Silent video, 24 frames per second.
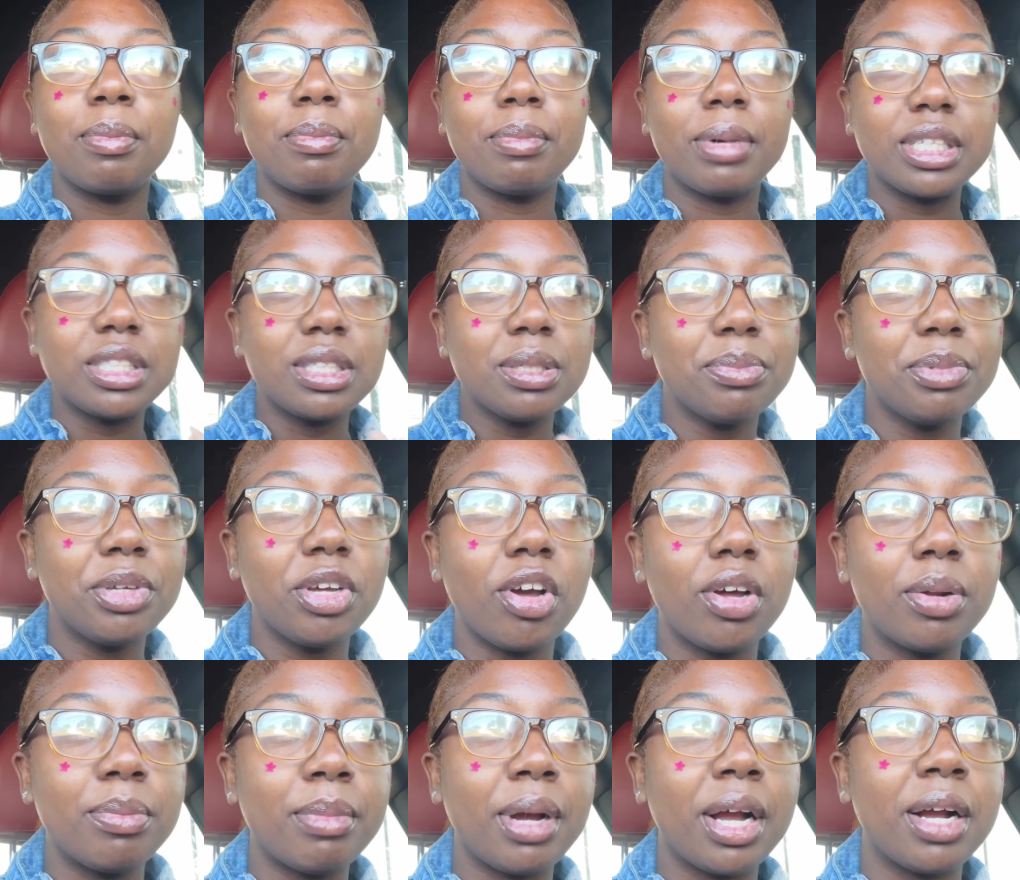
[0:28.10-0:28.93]
about to be
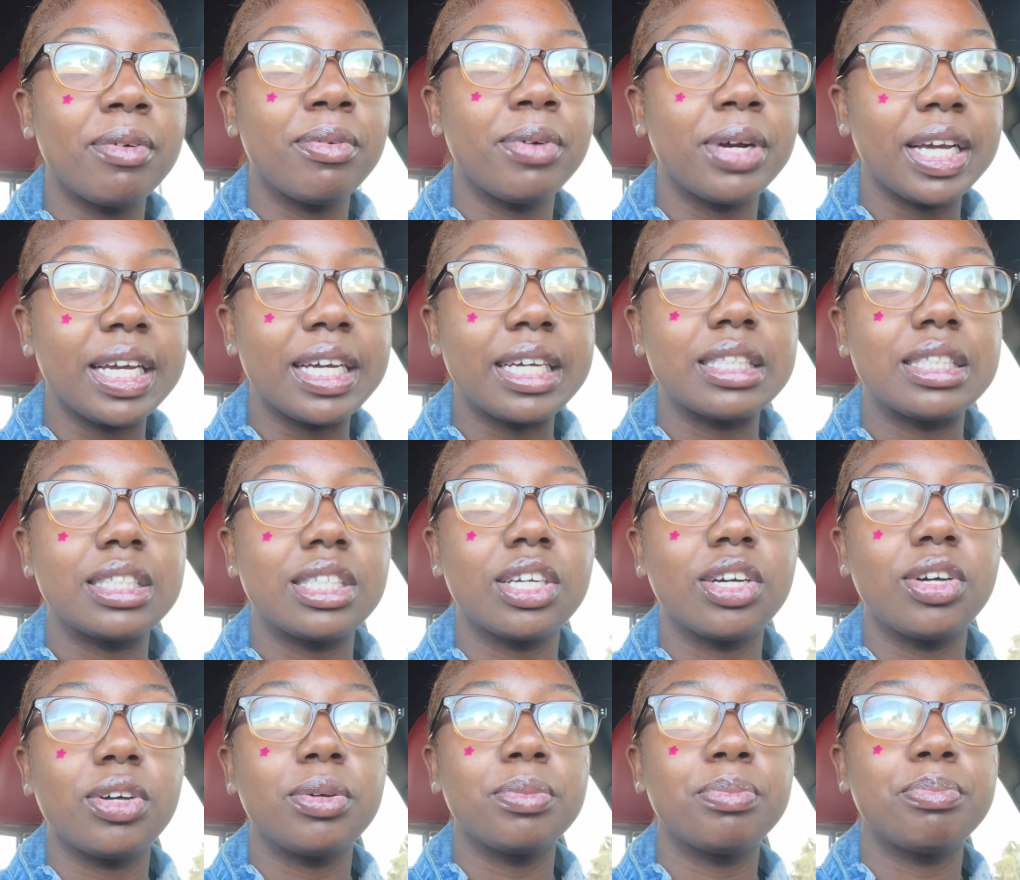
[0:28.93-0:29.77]
on my way to
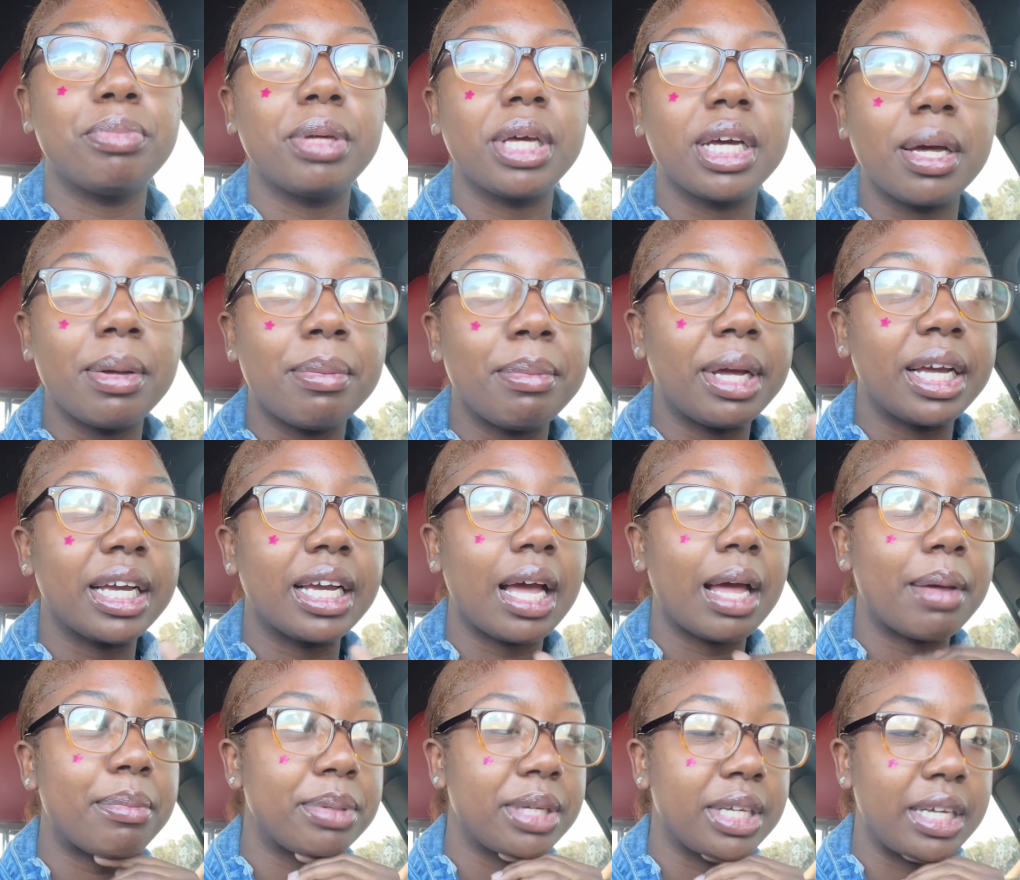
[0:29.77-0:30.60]
go pick up my
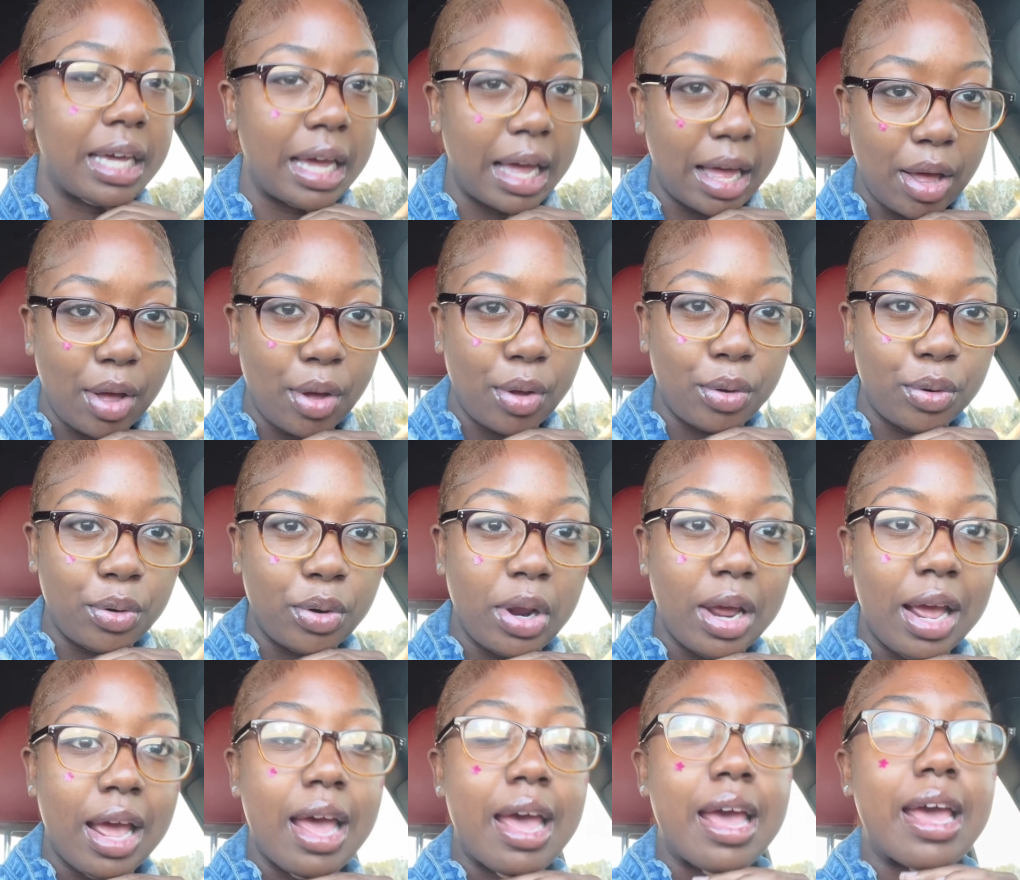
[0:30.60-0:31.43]
cap and gown
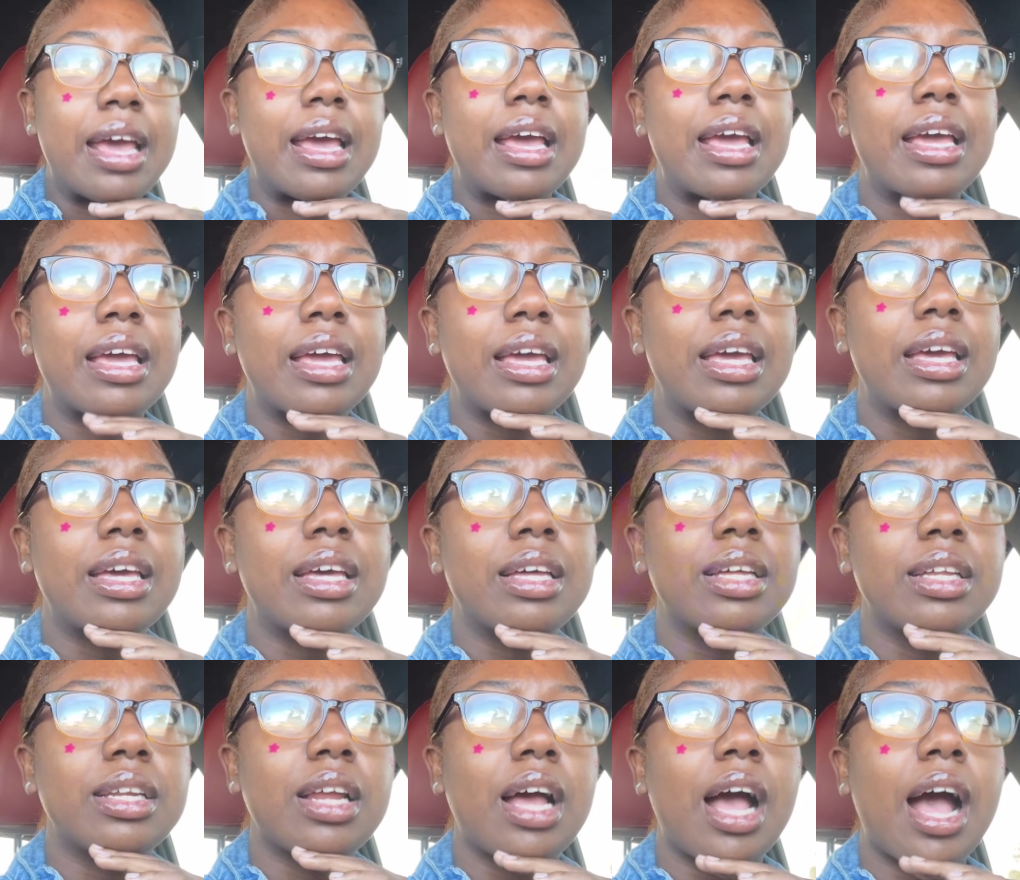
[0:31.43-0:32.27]

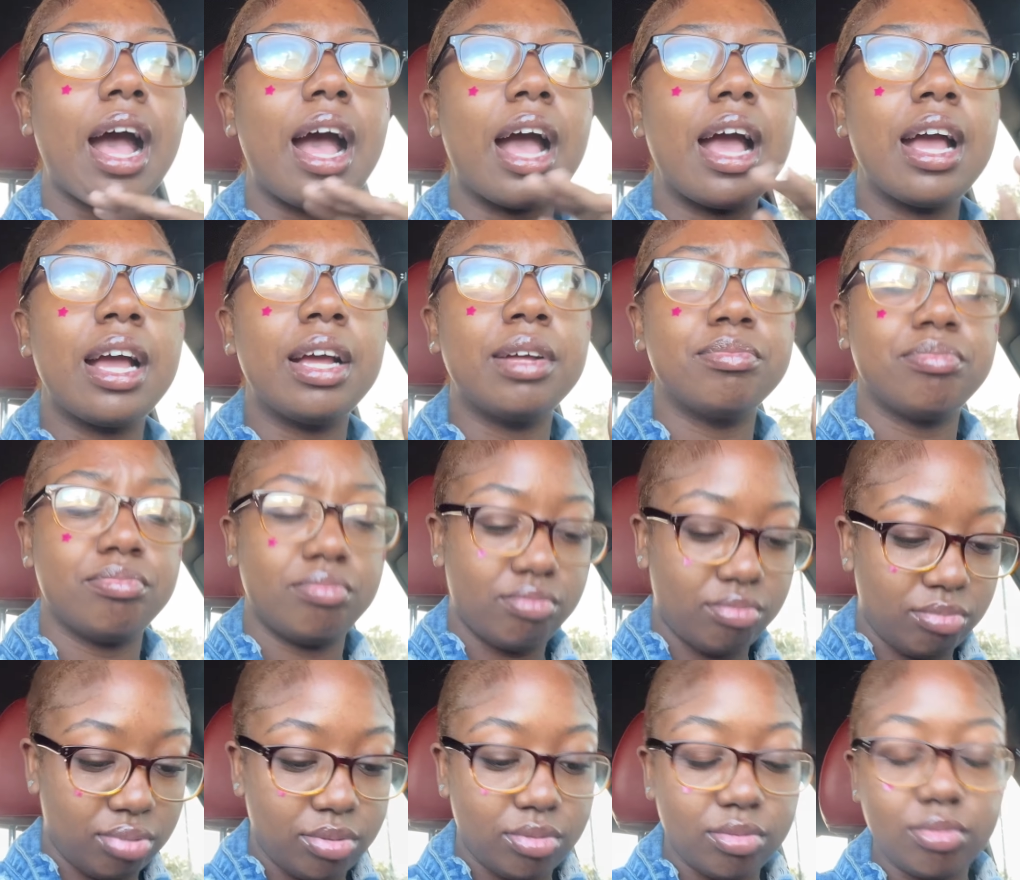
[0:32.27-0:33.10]
and I
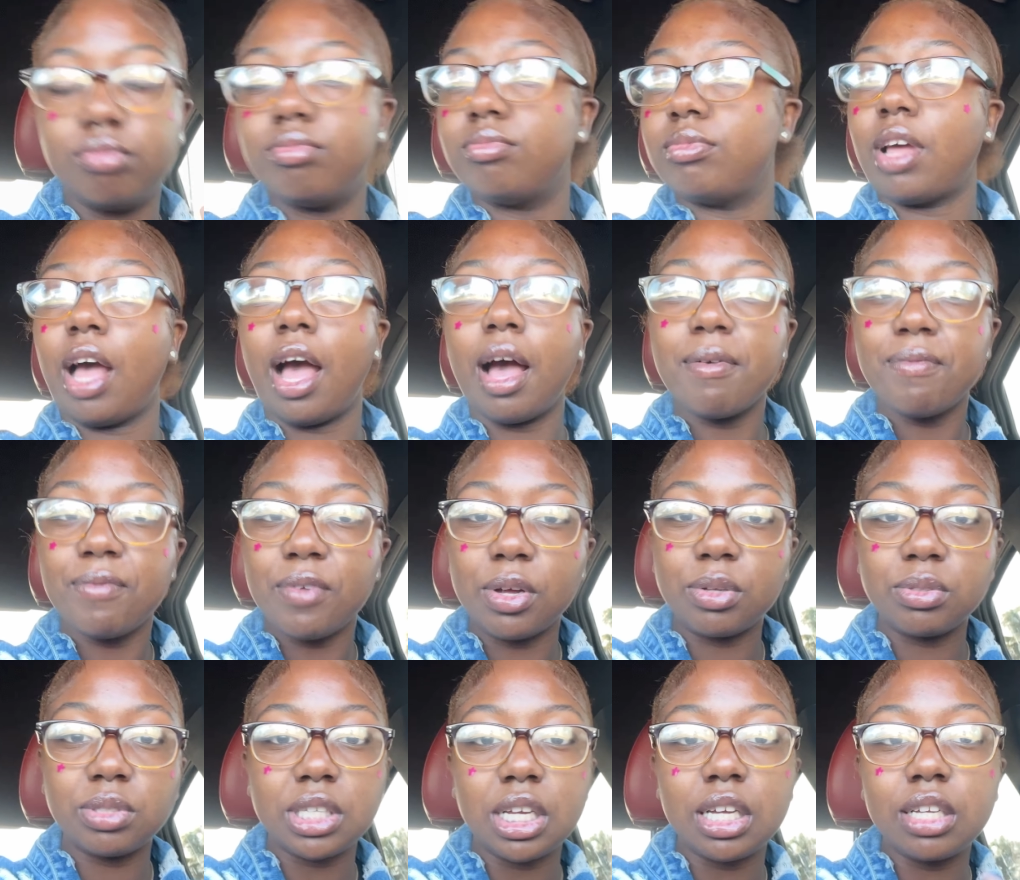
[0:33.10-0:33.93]
I
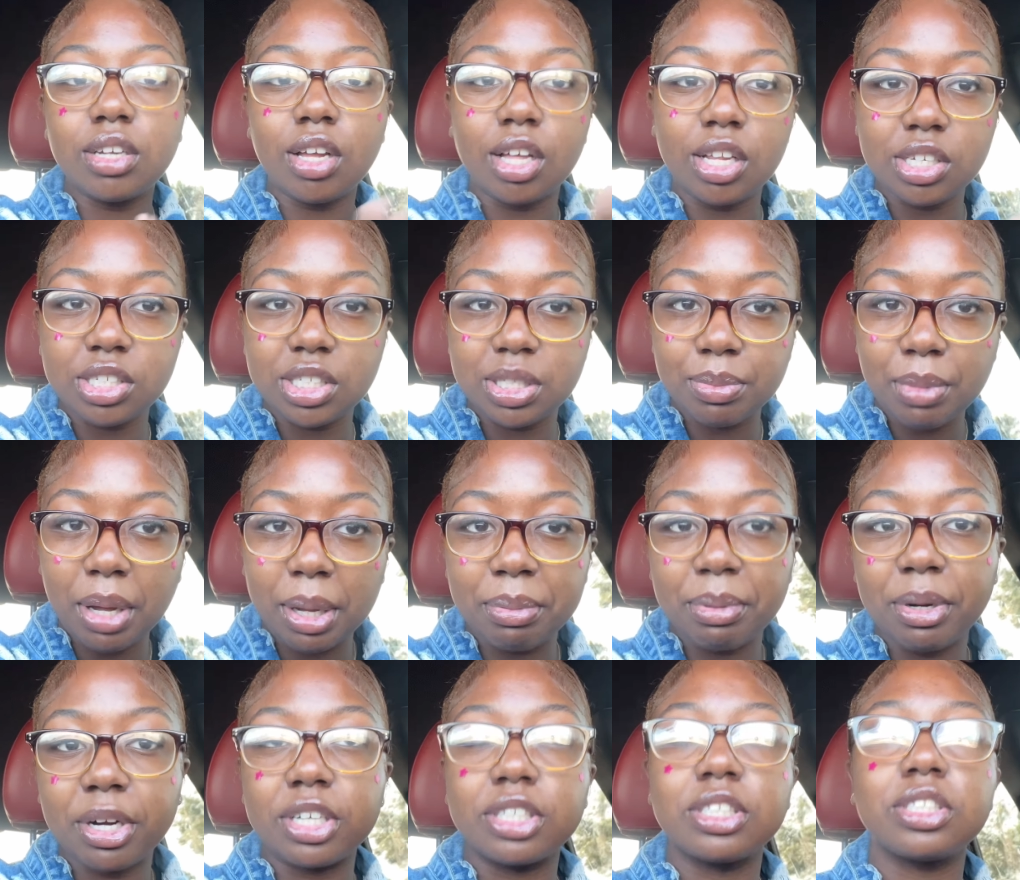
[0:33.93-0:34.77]
found $10 in my
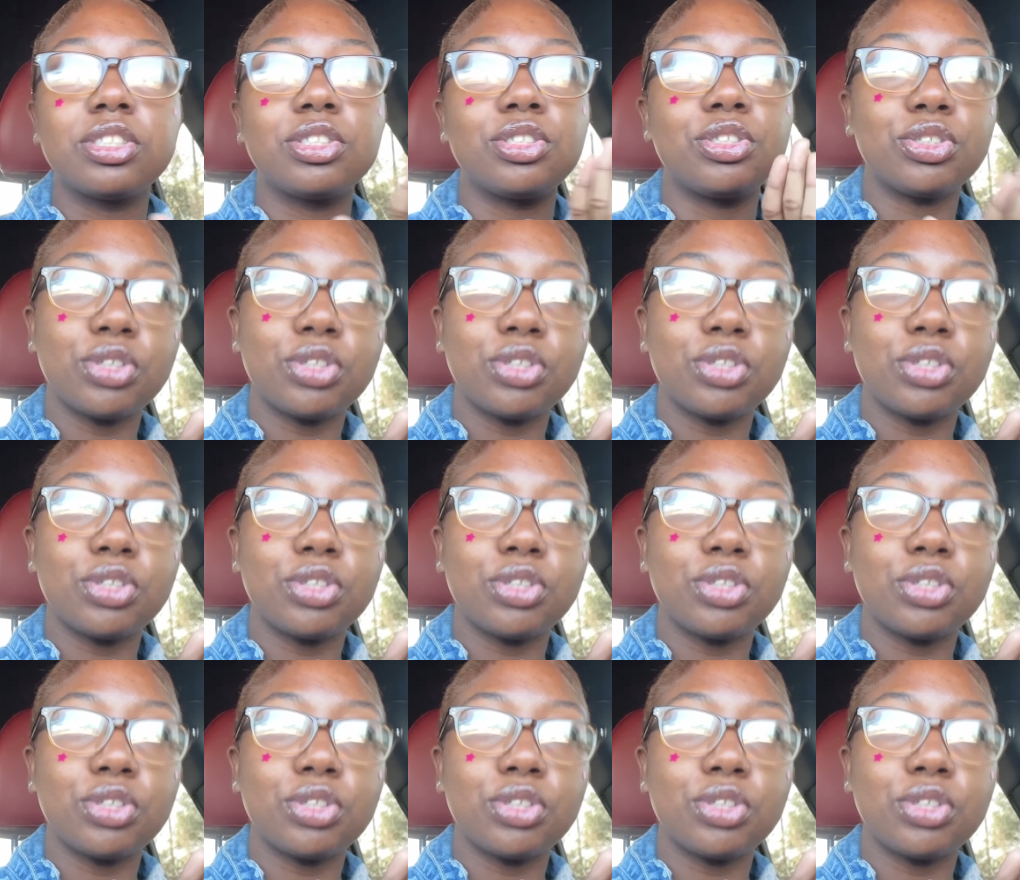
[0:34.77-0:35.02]
purse.